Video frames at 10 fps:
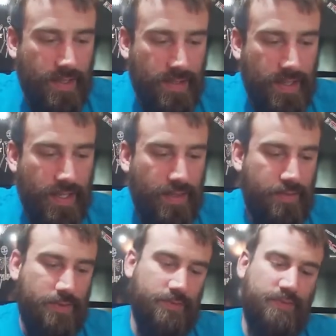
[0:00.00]
Now,
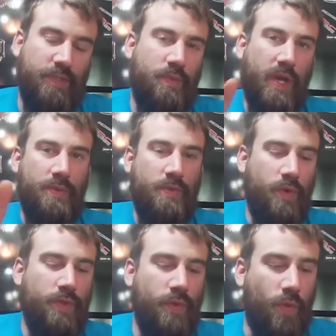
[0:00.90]
you're probably
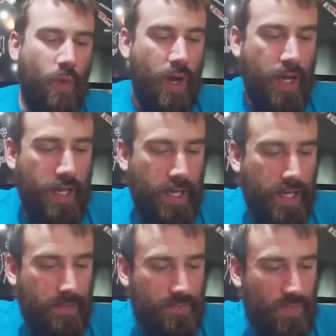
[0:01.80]
wondering why
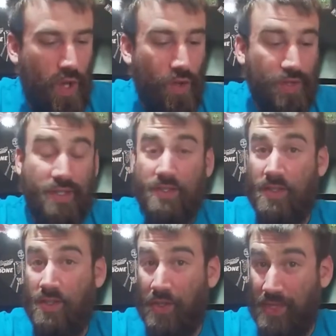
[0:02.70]
I'm calling this the
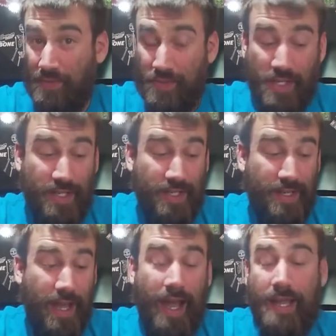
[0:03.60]
Dirty
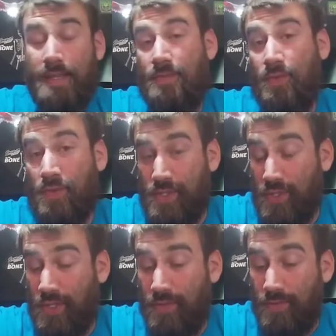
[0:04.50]
Virginian. I am
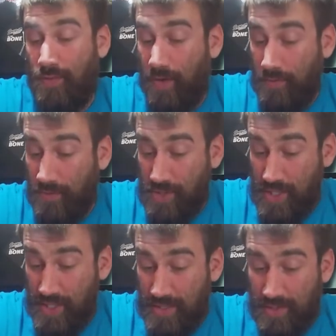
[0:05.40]
originally from
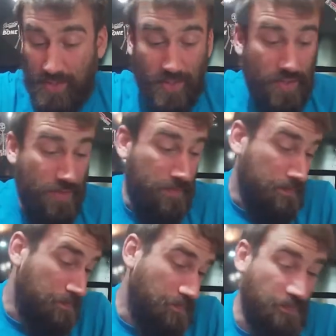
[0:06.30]
Virginia, so
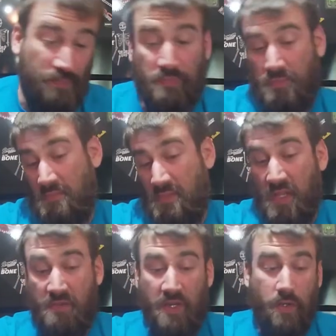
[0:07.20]

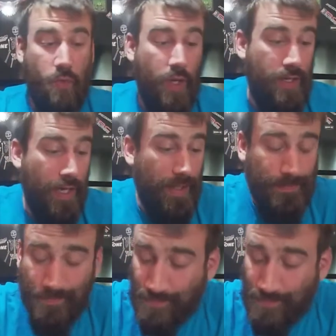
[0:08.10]
I figured why not.